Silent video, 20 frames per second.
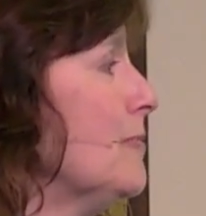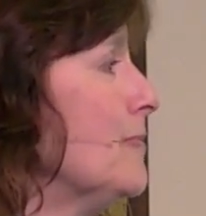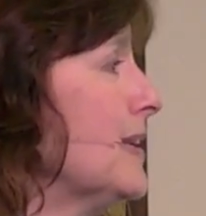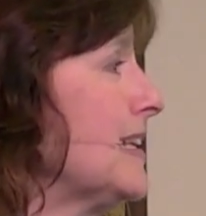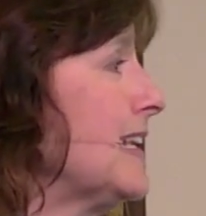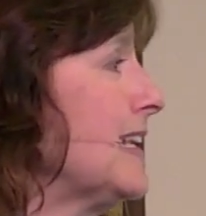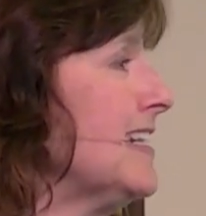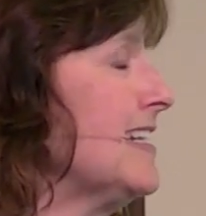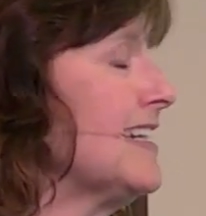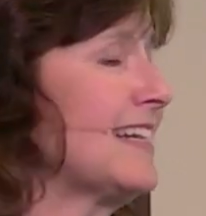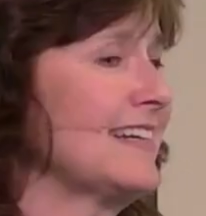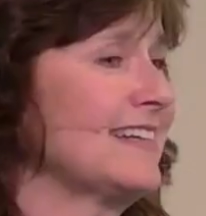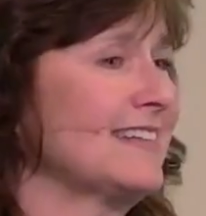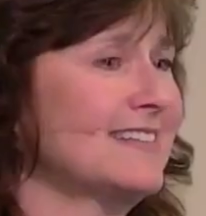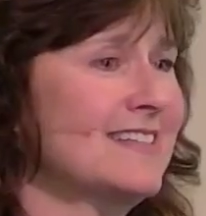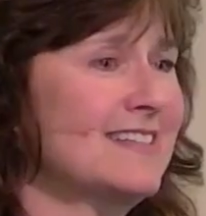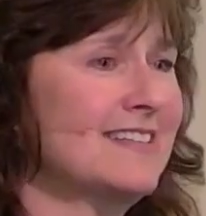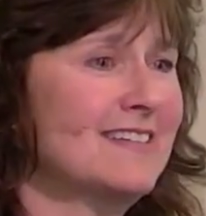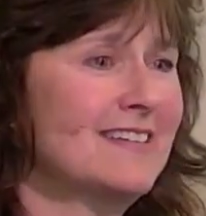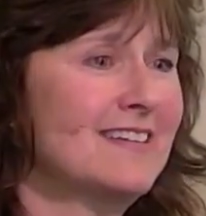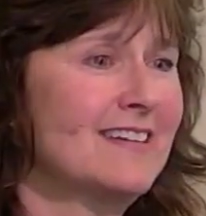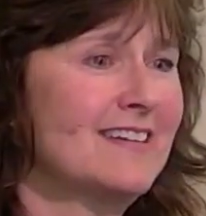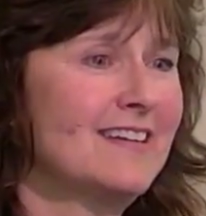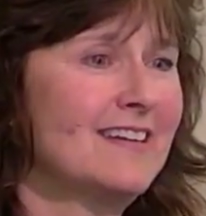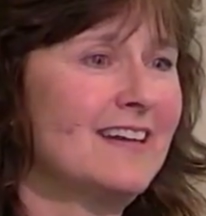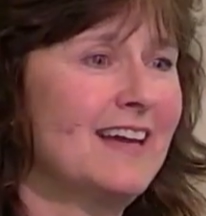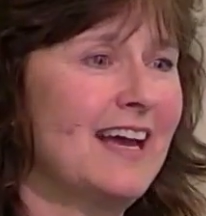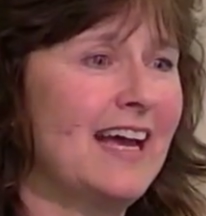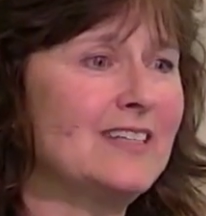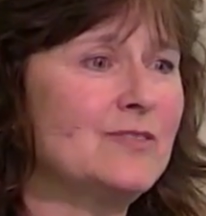beginnings,
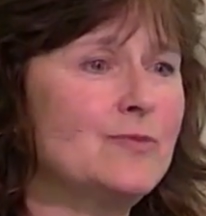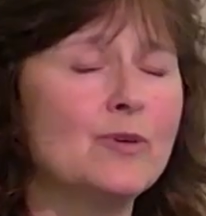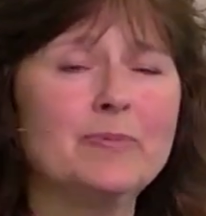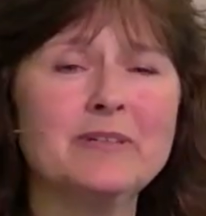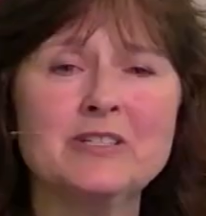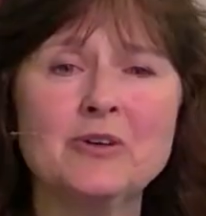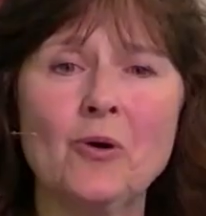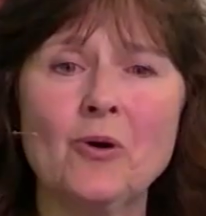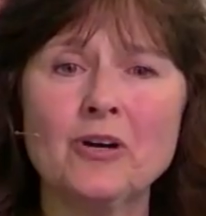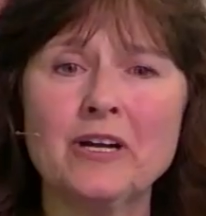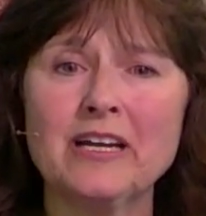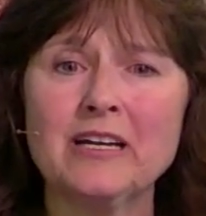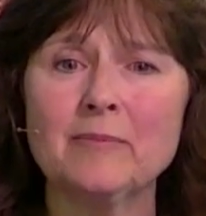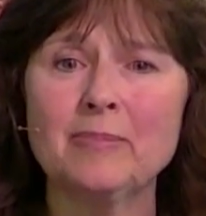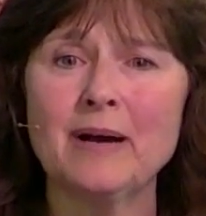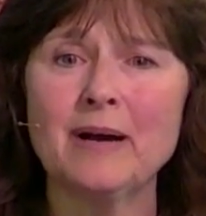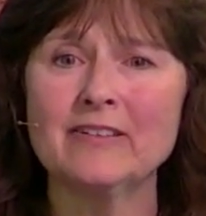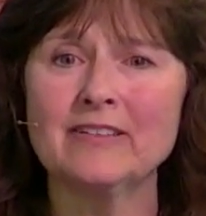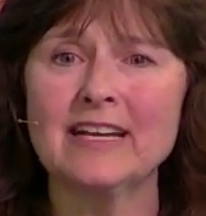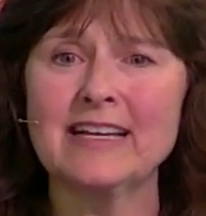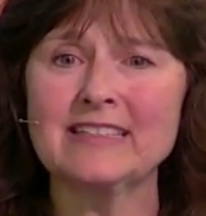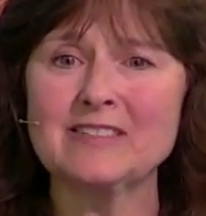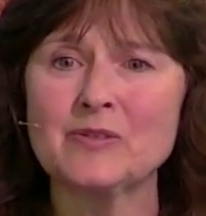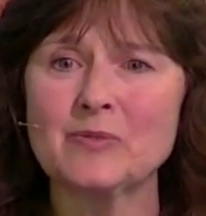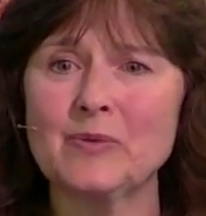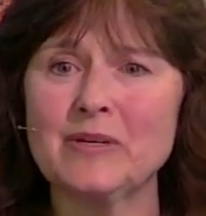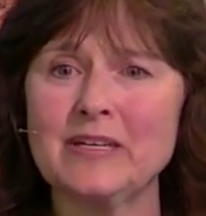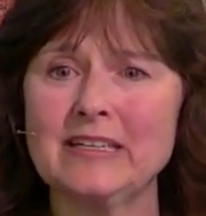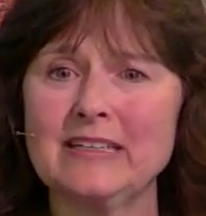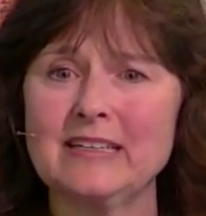as we'll be talking about
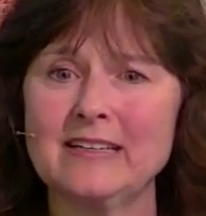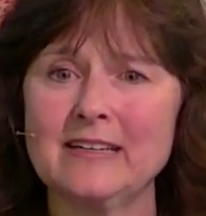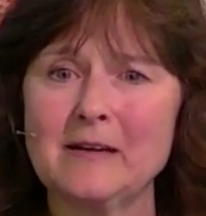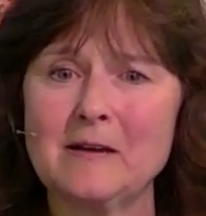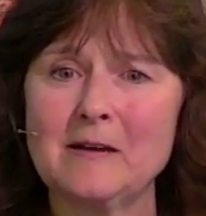next week.